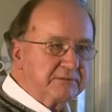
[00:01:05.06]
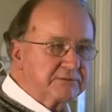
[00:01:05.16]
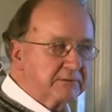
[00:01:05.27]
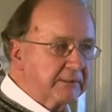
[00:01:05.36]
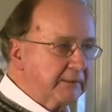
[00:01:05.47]
you
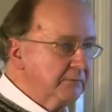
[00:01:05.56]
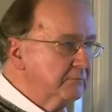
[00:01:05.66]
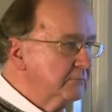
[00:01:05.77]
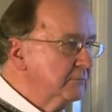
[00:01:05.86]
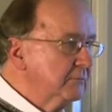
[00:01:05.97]
know,
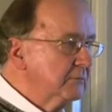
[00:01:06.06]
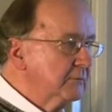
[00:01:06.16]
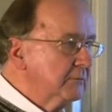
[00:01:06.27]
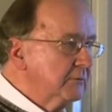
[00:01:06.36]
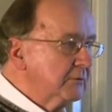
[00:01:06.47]
bringing in the,
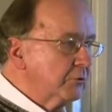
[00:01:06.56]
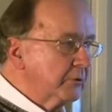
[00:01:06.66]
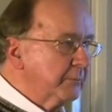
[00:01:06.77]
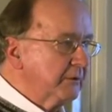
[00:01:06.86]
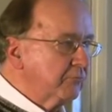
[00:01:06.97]
uh, the
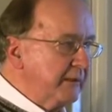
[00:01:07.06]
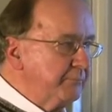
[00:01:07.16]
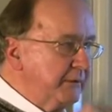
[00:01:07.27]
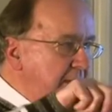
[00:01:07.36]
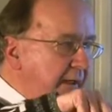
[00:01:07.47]

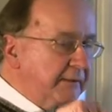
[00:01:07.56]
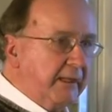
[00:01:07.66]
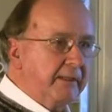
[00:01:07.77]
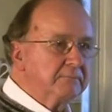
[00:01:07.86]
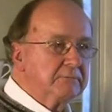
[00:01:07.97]
railroad and
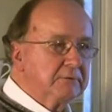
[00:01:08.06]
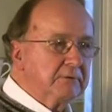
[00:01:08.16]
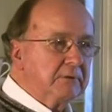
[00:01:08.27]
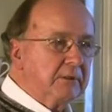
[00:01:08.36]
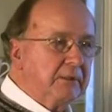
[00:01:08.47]
the gas
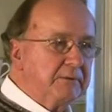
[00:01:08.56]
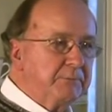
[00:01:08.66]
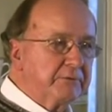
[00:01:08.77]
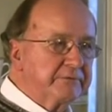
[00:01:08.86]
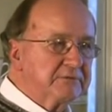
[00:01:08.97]
company, a lot of
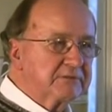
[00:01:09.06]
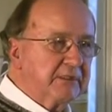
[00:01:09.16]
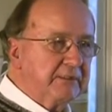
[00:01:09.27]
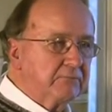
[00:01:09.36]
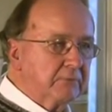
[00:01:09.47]
these
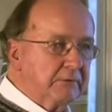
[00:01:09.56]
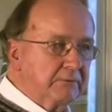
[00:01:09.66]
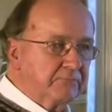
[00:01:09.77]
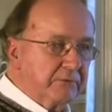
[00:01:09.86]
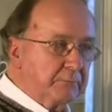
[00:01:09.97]
helped his
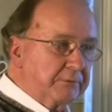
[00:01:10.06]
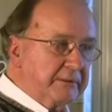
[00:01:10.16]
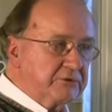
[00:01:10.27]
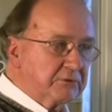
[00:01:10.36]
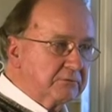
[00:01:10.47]
business,
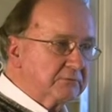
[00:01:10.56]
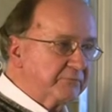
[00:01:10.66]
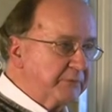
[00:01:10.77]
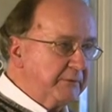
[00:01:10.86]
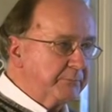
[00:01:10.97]
but he
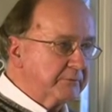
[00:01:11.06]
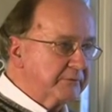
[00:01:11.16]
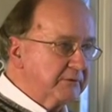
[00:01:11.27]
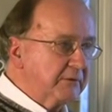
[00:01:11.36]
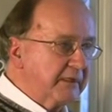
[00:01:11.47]
also
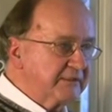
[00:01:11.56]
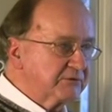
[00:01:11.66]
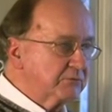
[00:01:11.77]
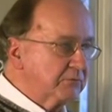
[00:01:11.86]
helped all the other